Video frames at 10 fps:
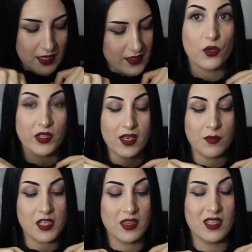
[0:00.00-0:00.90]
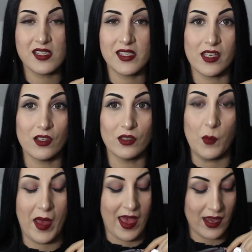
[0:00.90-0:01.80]
so it comes in this sealed
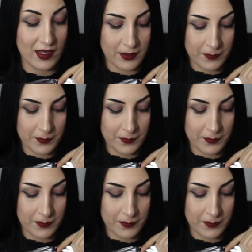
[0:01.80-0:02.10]
bag.